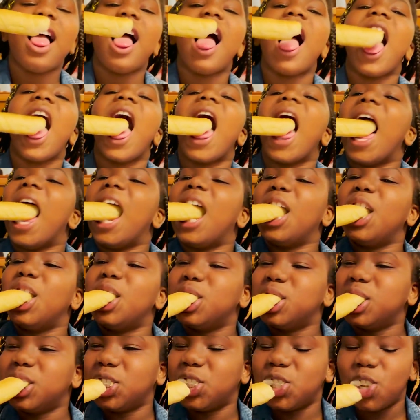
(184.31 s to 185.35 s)
What is that, a
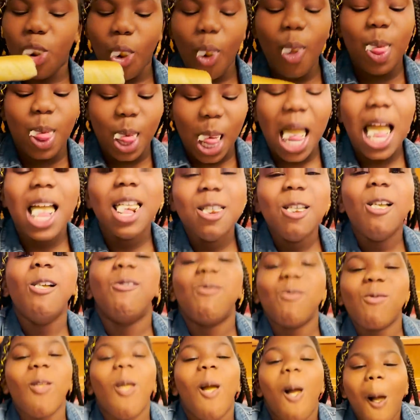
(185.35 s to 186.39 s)
breadstick?
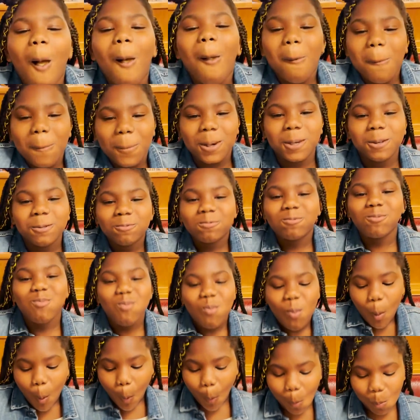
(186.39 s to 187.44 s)

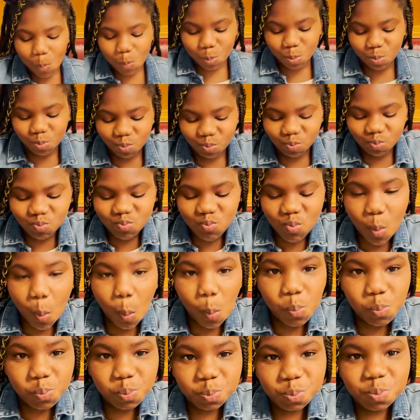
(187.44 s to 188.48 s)
Isn't that like one of the
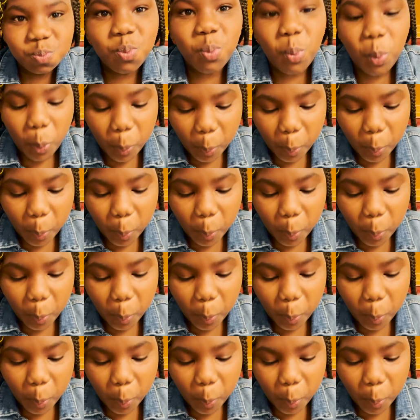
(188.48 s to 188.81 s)
favorite things here?